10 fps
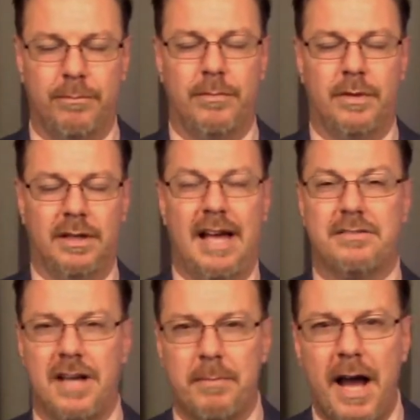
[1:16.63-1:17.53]
the last
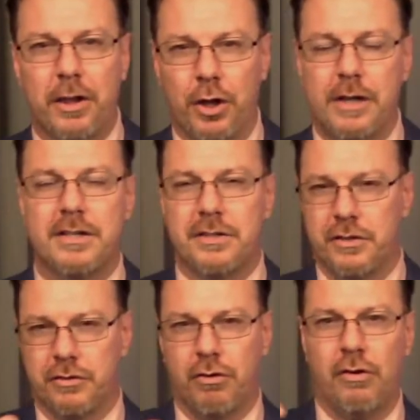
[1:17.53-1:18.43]
time I looked, is you
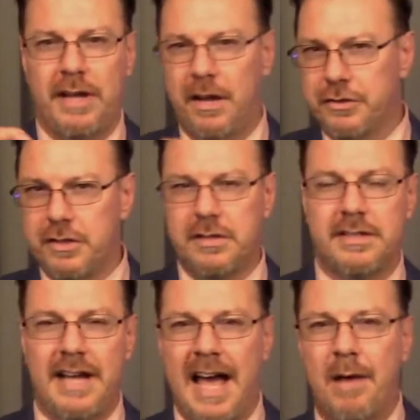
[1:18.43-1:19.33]
scroll down just a
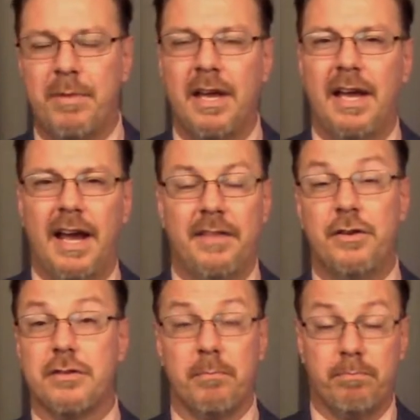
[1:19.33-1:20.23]
tab, and
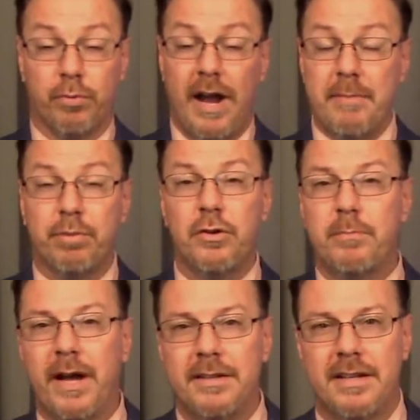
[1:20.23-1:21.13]
there's a bright blue
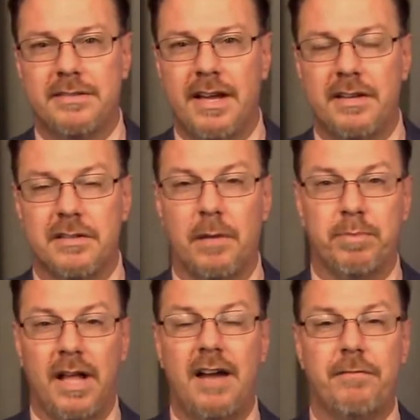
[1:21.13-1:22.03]
button that says
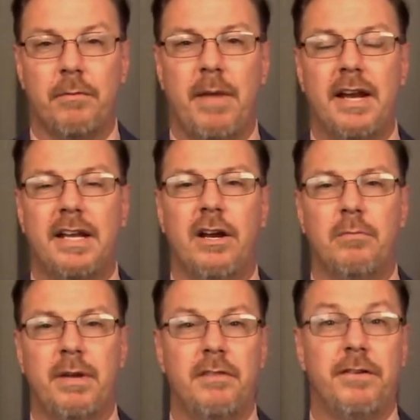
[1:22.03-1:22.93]
apply for Medicare
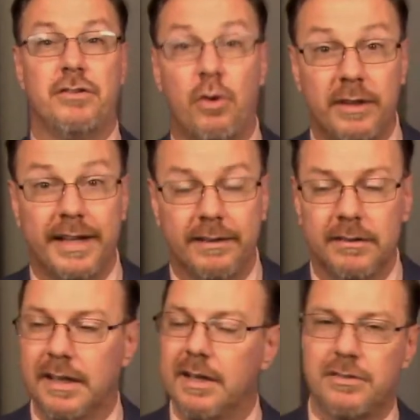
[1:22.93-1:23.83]
benefits only.
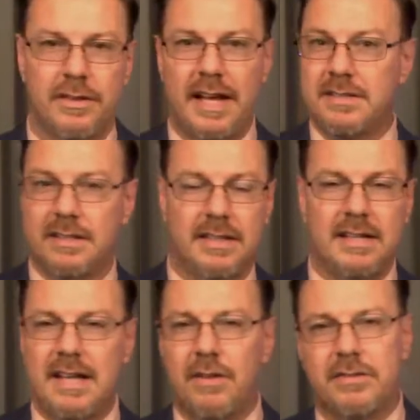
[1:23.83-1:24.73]
So that's, that's
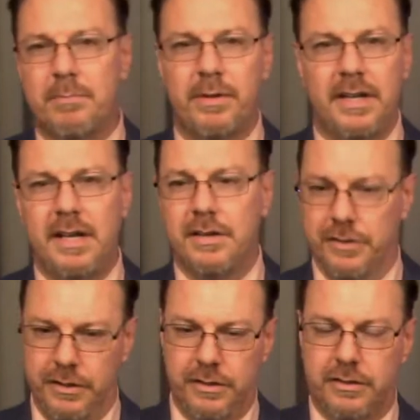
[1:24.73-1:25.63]
how simple it is.
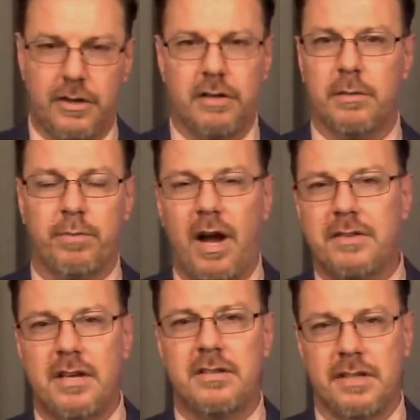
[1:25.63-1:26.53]
You just start the
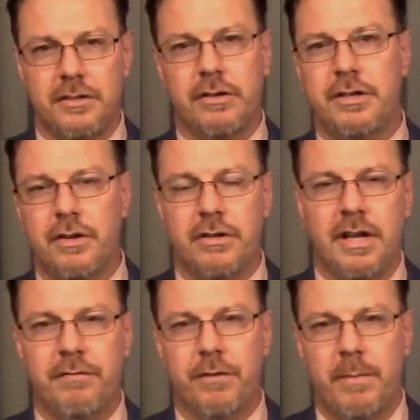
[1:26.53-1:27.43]
process, enter in your
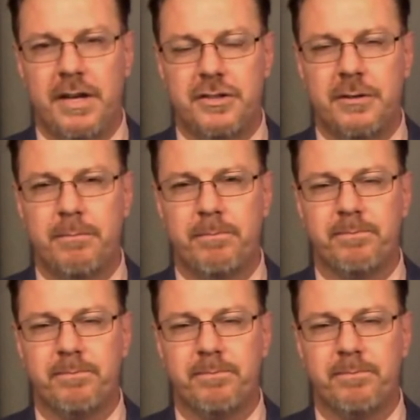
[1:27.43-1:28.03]
information,